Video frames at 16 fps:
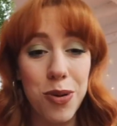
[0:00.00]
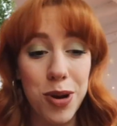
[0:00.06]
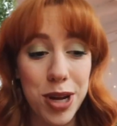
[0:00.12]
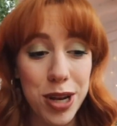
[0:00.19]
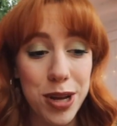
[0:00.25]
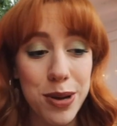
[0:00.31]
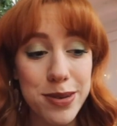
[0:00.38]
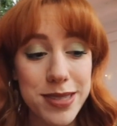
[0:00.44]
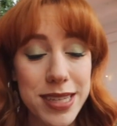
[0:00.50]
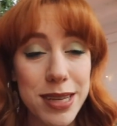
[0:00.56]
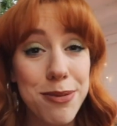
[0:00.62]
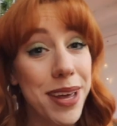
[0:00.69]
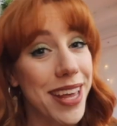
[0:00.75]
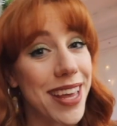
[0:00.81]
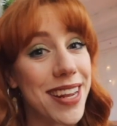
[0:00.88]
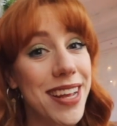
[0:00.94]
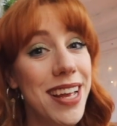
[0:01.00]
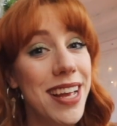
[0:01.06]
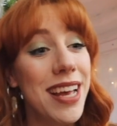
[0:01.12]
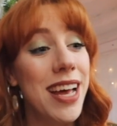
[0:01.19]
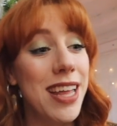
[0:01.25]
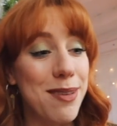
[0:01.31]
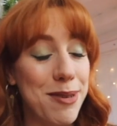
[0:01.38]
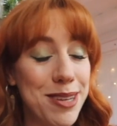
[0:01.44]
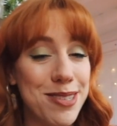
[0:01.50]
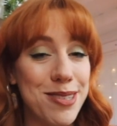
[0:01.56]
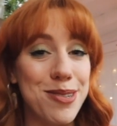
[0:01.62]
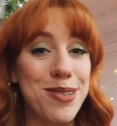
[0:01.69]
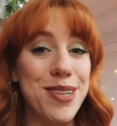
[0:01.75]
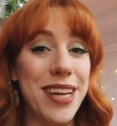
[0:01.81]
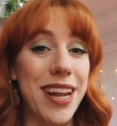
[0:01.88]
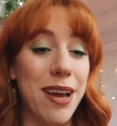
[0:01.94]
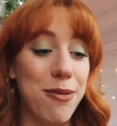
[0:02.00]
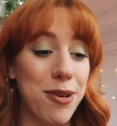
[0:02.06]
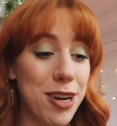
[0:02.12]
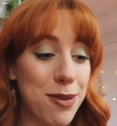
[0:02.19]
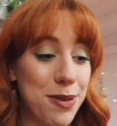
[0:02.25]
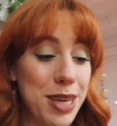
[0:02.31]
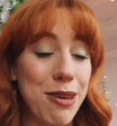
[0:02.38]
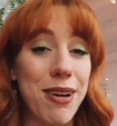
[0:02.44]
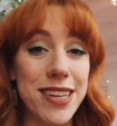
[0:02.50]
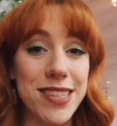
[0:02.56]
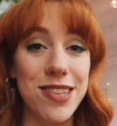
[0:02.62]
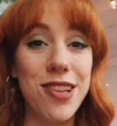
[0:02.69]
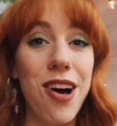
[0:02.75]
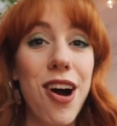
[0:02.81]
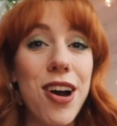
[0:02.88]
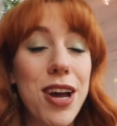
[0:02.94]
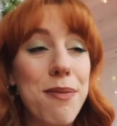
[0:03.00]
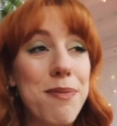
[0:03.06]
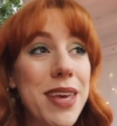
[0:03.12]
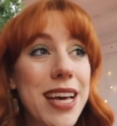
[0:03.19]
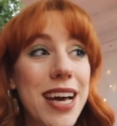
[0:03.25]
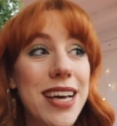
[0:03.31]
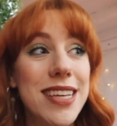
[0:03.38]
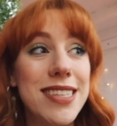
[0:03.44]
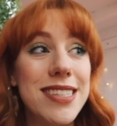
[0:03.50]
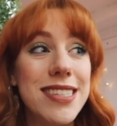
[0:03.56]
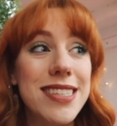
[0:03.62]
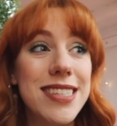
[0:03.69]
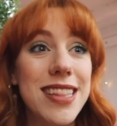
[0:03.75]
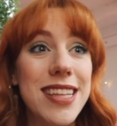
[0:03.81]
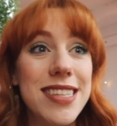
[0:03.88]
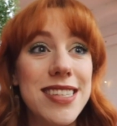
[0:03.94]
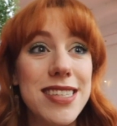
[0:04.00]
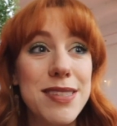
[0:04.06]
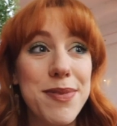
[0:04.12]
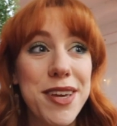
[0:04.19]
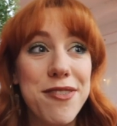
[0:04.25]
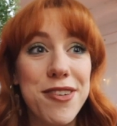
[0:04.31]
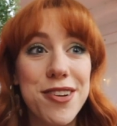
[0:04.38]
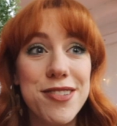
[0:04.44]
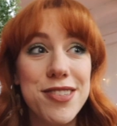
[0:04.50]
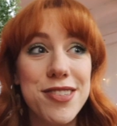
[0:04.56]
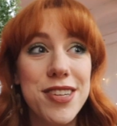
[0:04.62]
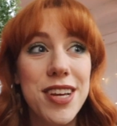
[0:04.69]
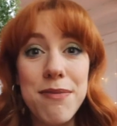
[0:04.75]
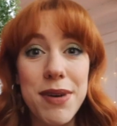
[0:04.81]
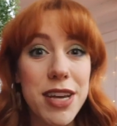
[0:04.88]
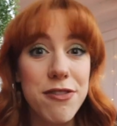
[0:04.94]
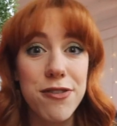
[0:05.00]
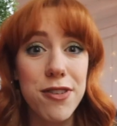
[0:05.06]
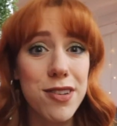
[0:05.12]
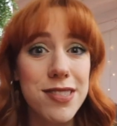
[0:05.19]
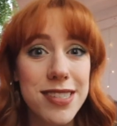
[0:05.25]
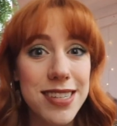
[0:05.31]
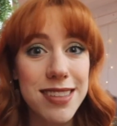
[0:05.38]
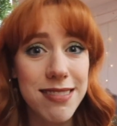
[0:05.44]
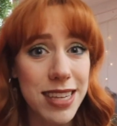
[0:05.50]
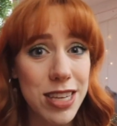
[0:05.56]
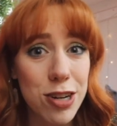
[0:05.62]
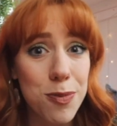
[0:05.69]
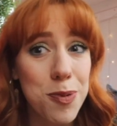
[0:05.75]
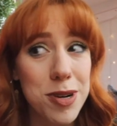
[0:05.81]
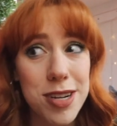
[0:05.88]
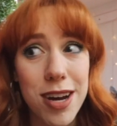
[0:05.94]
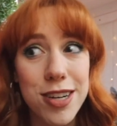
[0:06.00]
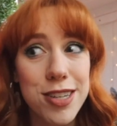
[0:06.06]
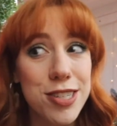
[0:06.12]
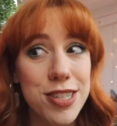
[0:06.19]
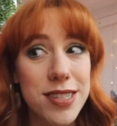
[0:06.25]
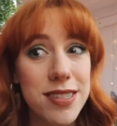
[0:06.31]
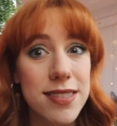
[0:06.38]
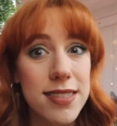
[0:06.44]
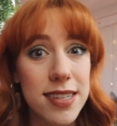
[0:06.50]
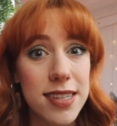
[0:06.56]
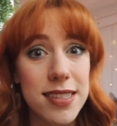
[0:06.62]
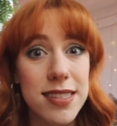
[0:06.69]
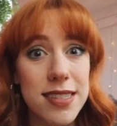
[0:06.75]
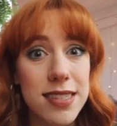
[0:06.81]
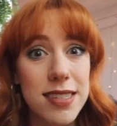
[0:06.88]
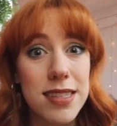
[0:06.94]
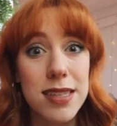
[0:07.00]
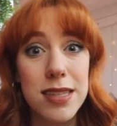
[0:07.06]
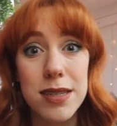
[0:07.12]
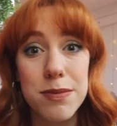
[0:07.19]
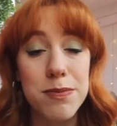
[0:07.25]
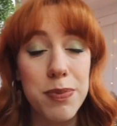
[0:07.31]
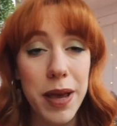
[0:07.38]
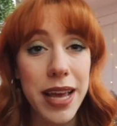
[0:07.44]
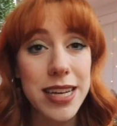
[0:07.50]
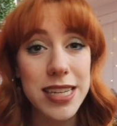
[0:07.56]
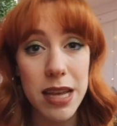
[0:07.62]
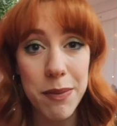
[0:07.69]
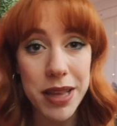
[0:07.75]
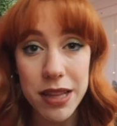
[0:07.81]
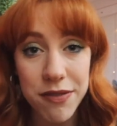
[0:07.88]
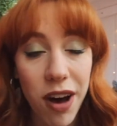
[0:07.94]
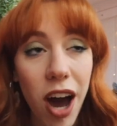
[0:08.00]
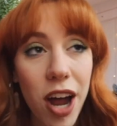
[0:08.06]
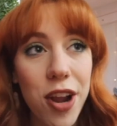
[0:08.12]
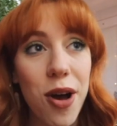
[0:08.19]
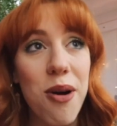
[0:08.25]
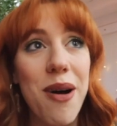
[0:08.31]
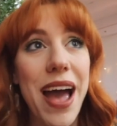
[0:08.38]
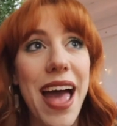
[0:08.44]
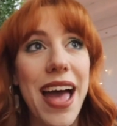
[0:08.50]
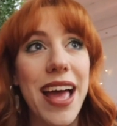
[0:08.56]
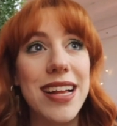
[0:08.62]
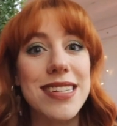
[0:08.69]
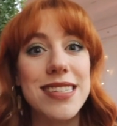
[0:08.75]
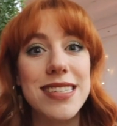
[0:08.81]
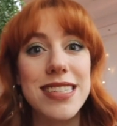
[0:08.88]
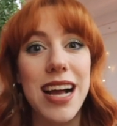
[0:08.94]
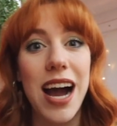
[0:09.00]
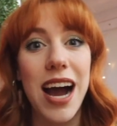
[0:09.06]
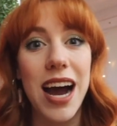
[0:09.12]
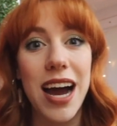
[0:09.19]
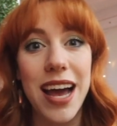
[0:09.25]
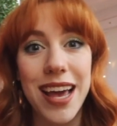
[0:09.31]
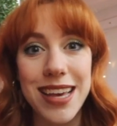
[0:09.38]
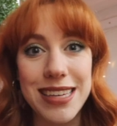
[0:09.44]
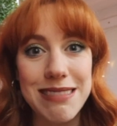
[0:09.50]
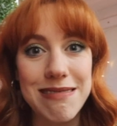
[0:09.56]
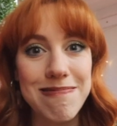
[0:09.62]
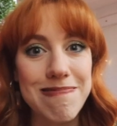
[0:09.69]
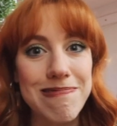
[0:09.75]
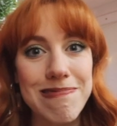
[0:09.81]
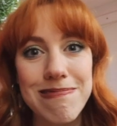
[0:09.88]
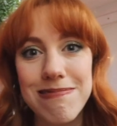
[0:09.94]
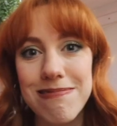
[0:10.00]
we're gonna go see Wicked, the musical, and I wanted to bring you guys along because this is my first my first theater production since the pandemic Lovato, and I've